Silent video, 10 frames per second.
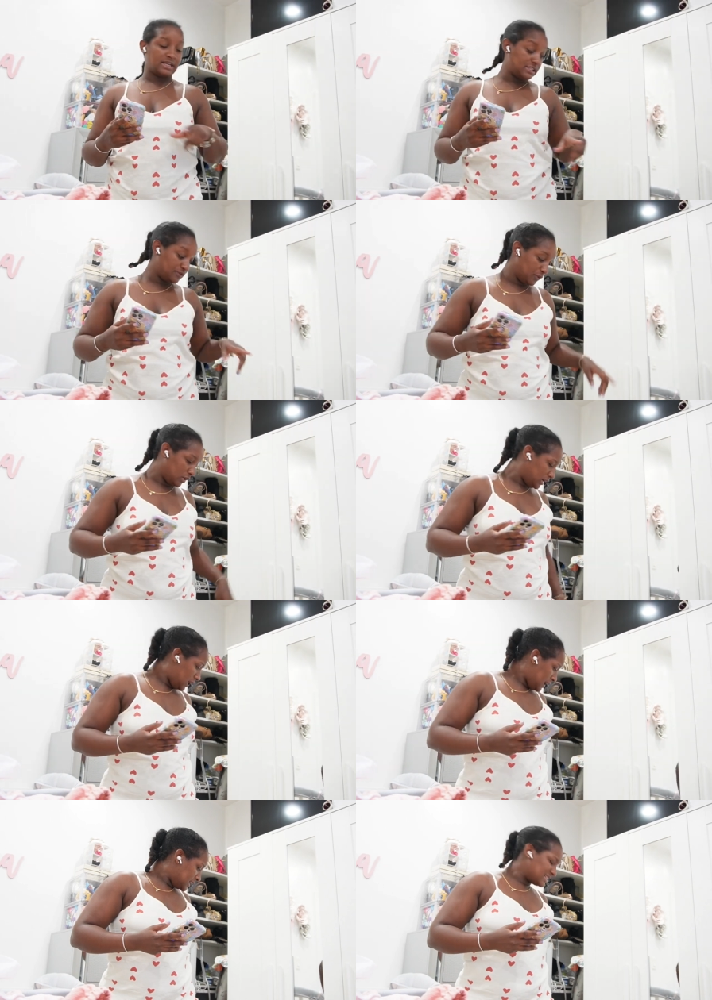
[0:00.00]
size 4.
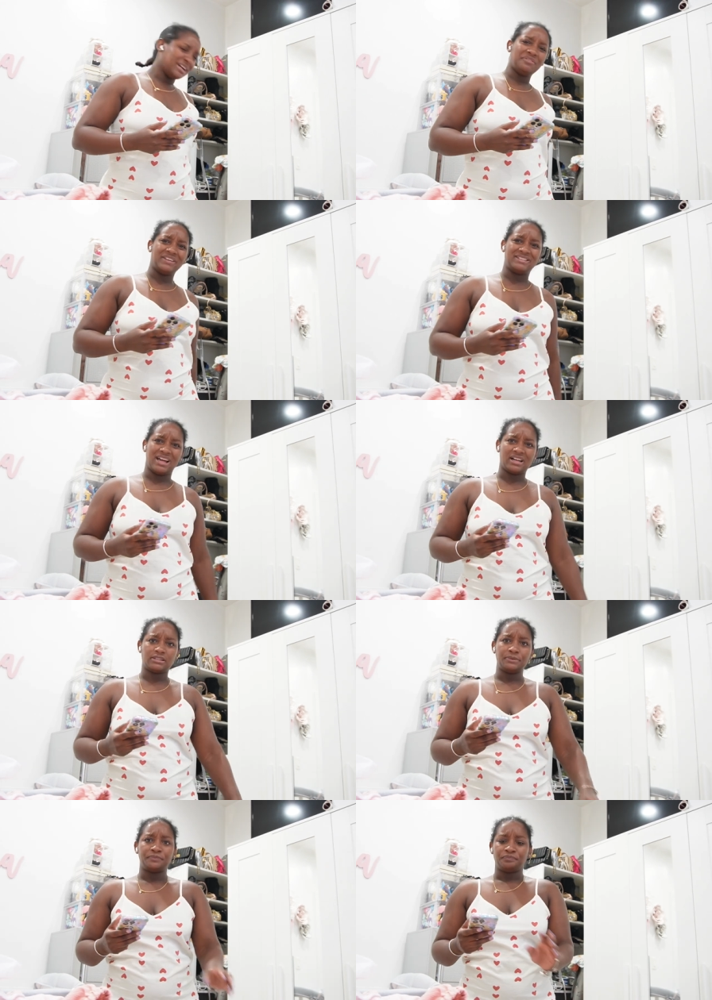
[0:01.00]
It's kind of exact.